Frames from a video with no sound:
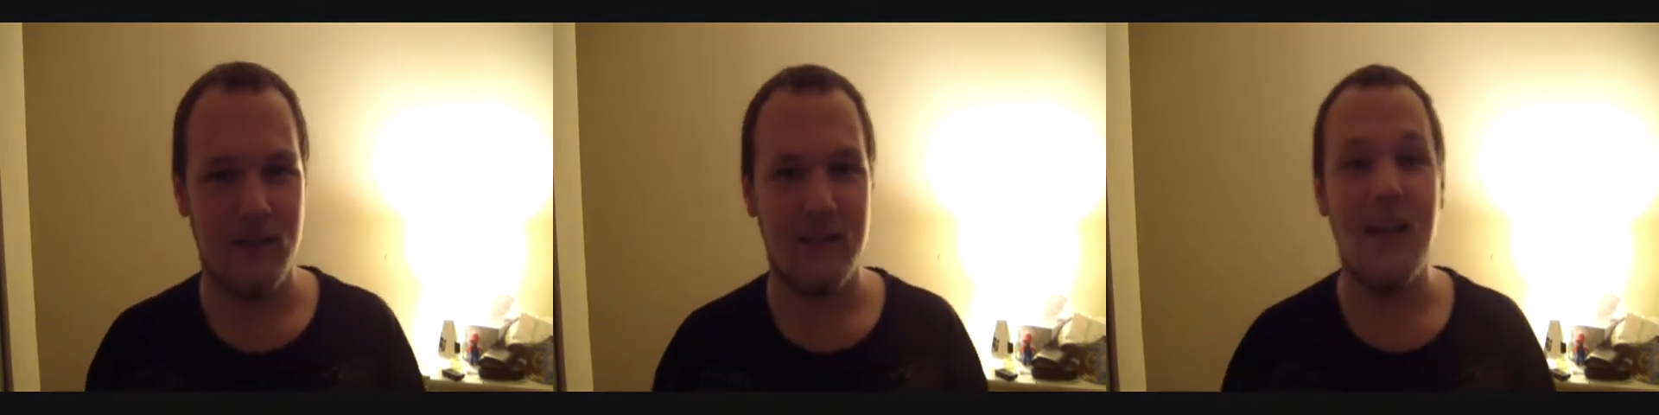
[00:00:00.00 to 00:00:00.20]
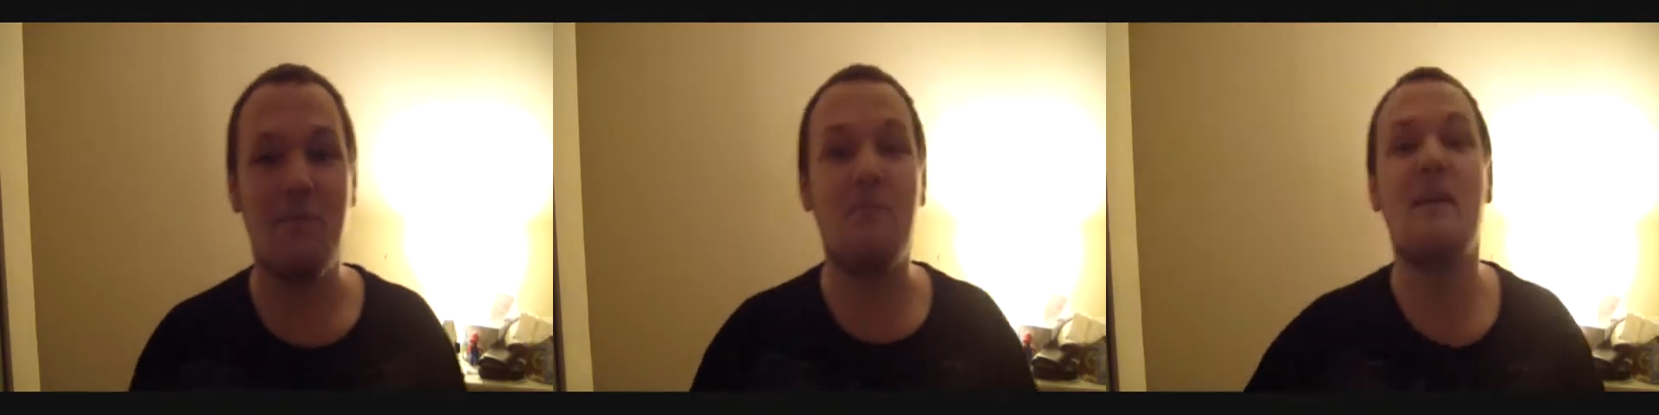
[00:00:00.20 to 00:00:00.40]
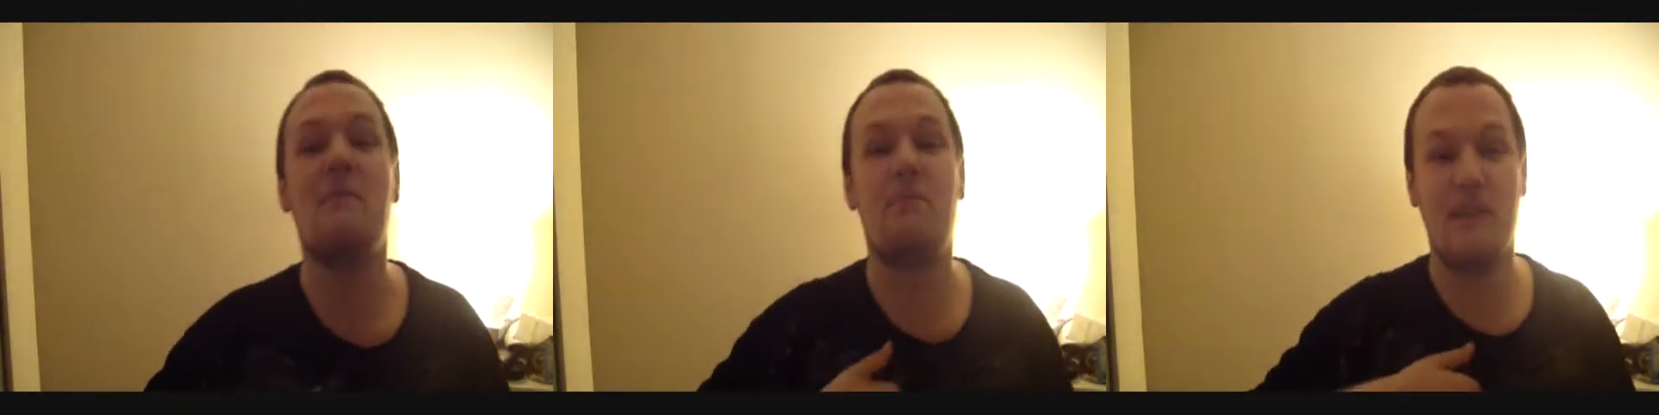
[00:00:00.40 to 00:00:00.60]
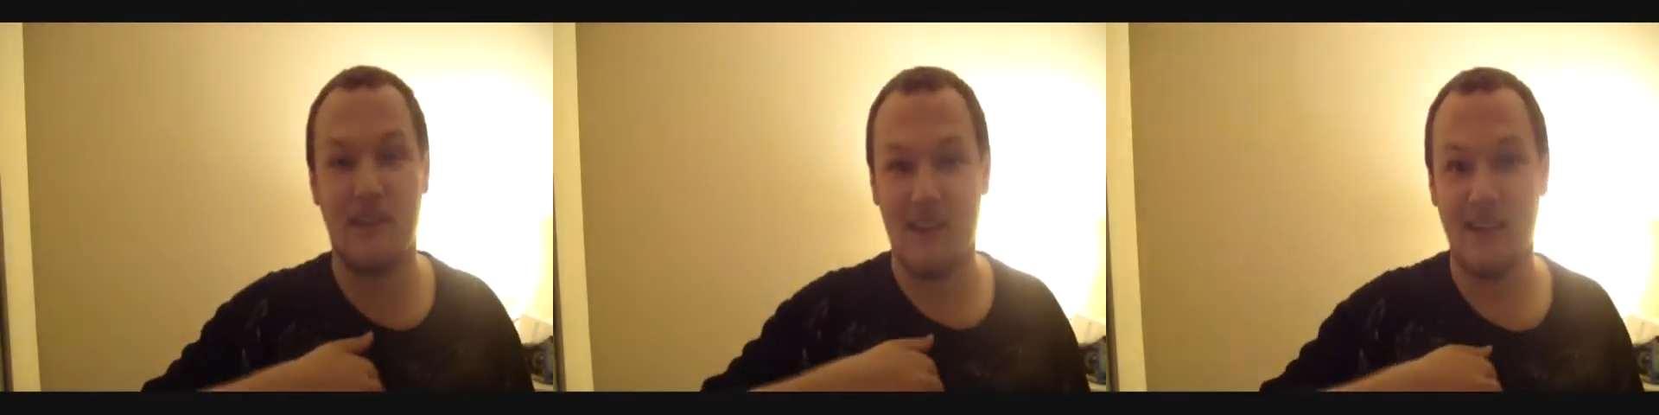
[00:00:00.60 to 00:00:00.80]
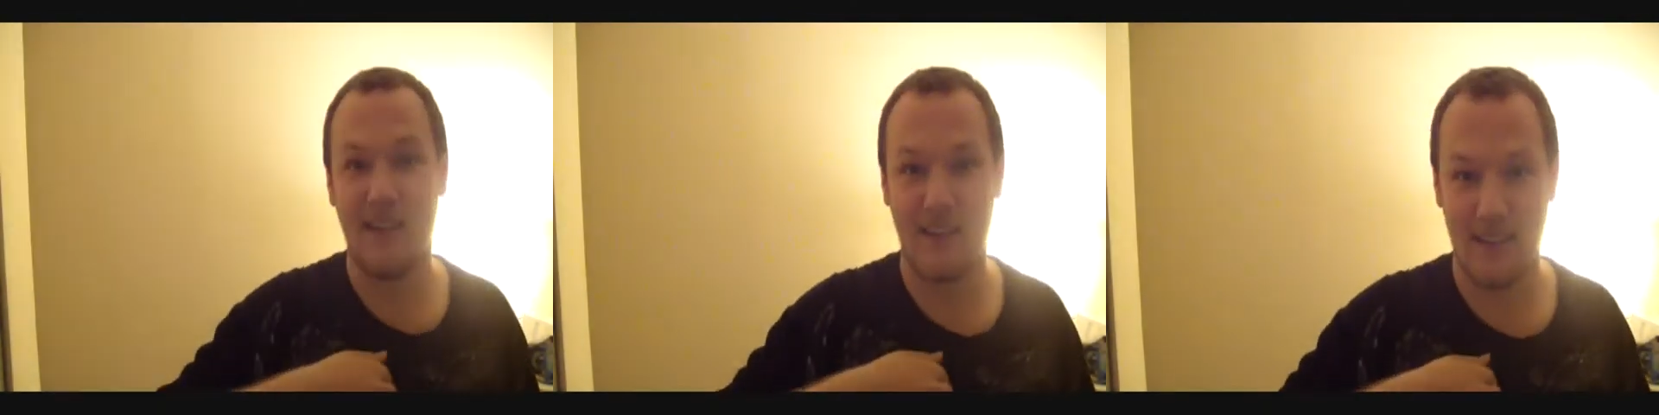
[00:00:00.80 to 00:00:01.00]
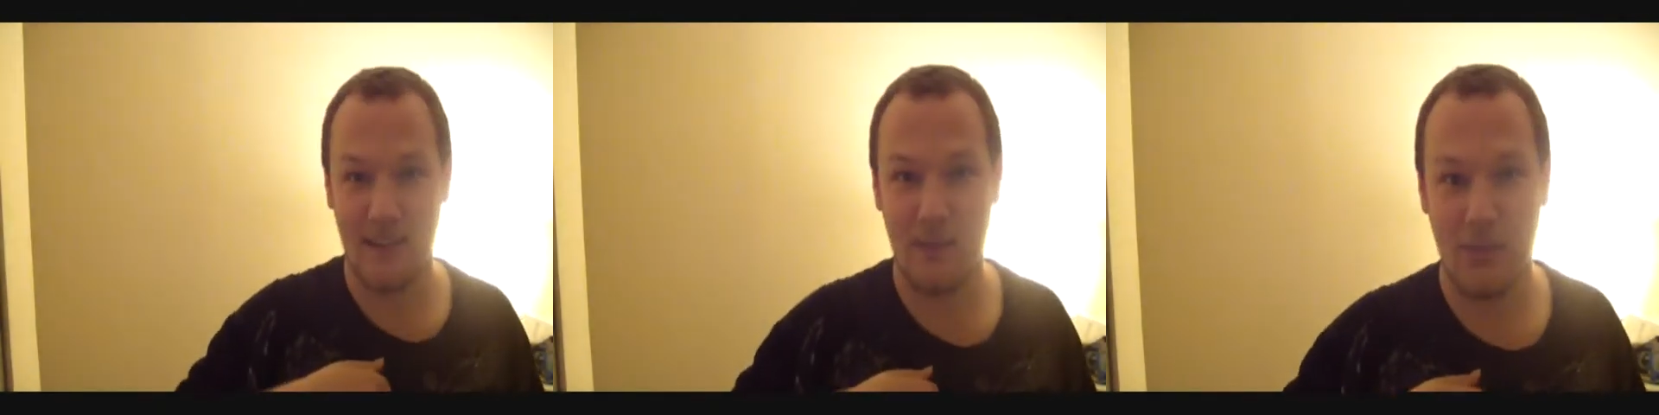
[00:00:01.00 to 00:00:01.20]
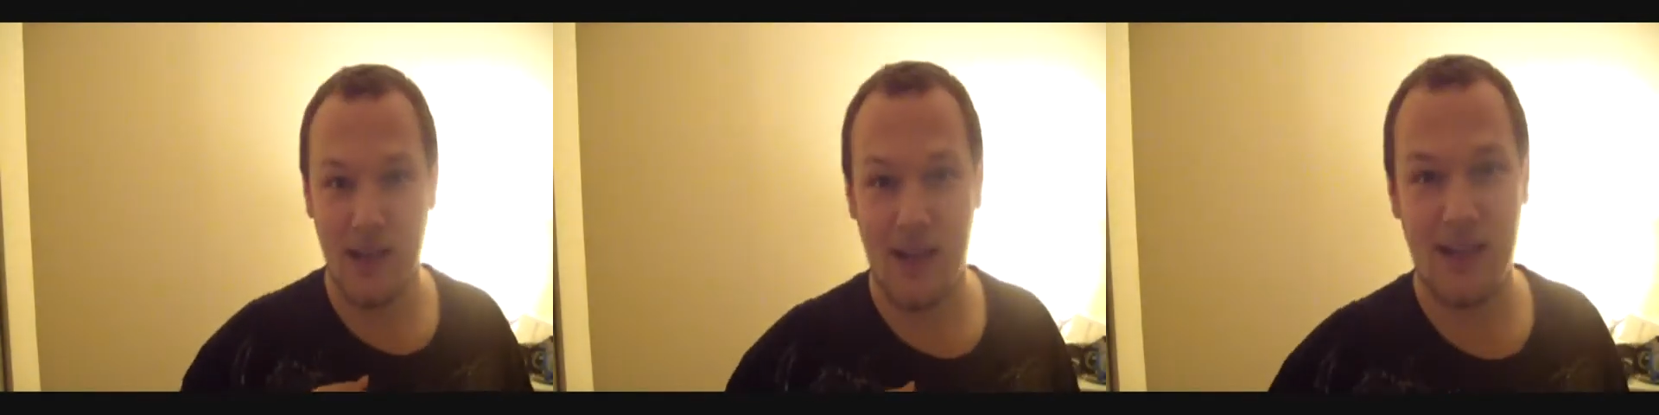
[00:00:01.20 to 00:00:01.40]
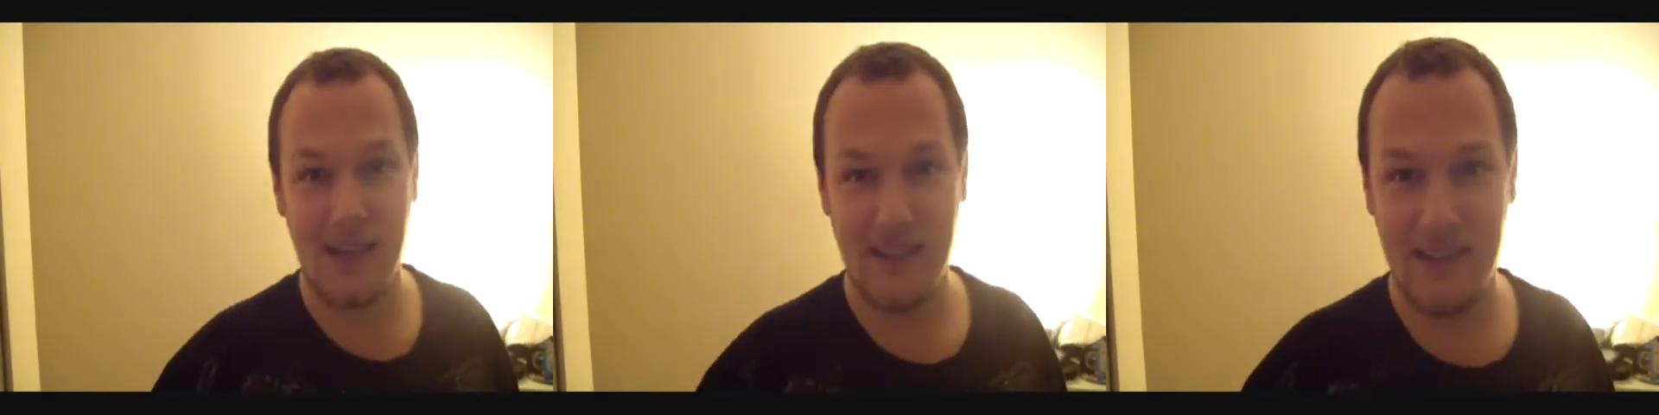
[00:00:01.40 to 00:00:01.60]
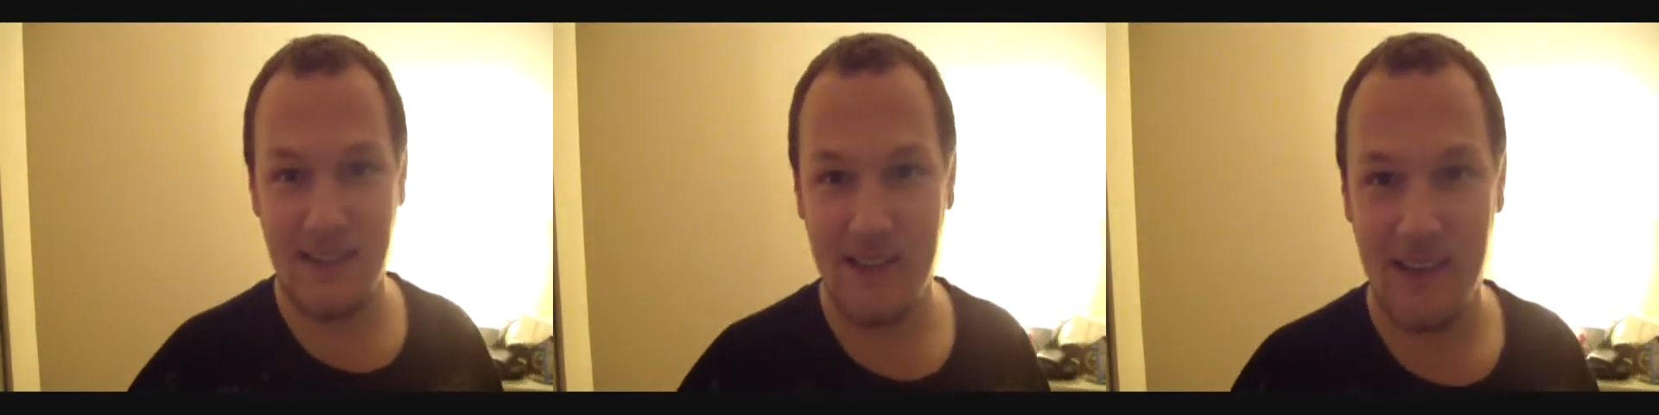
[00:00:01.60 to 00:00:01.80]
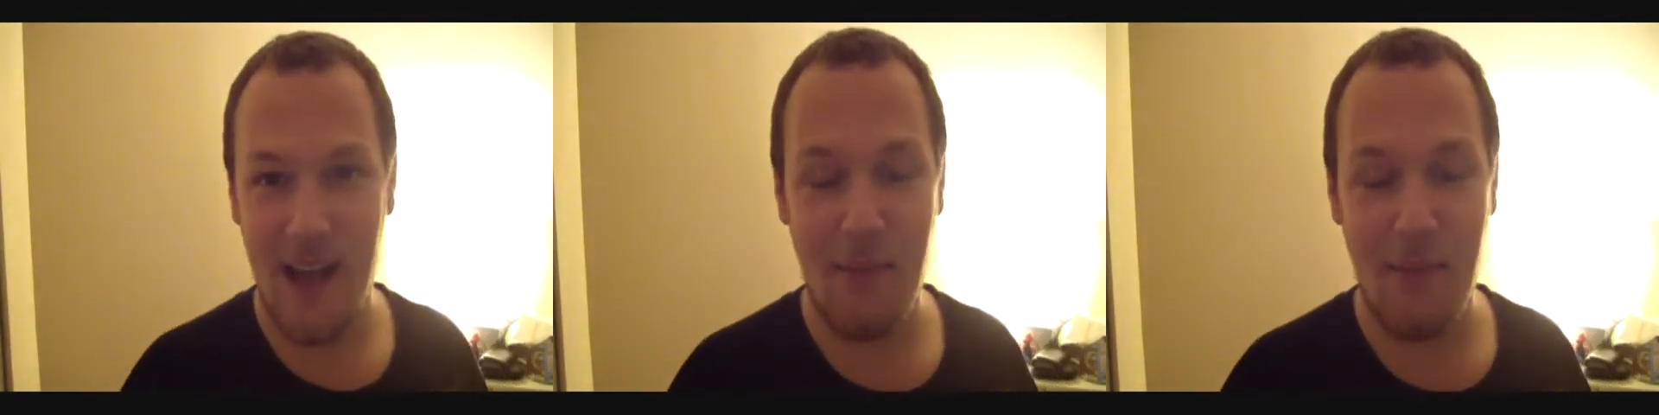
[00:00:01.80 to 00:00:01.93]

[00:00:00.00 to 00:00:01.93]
Let me be the leader of the Bloods.